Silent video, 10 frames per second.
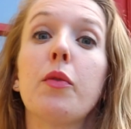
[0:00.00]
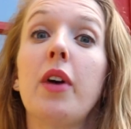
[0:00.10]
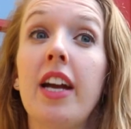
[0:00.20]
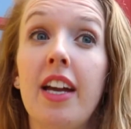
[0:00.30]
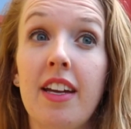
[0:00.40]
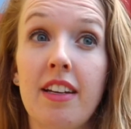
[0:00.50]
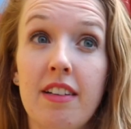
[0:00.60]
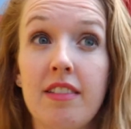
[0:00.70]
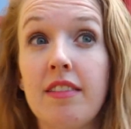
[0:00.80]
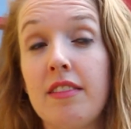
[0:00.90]
way
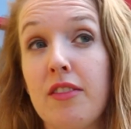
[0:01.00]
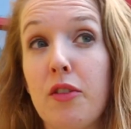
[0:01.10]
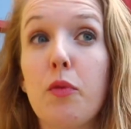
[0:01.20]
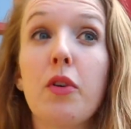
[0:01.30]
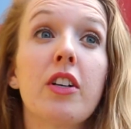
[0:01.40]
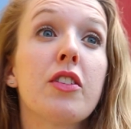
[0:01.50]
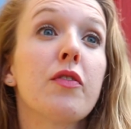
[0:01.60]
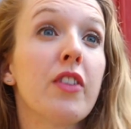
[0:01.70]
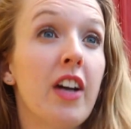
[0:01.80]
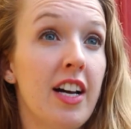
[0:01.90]
works
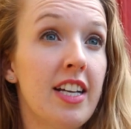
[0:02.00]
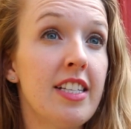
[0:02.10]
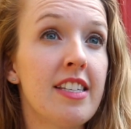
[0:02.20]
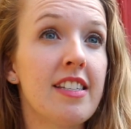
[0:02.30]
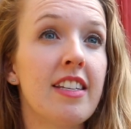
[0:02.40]
for us.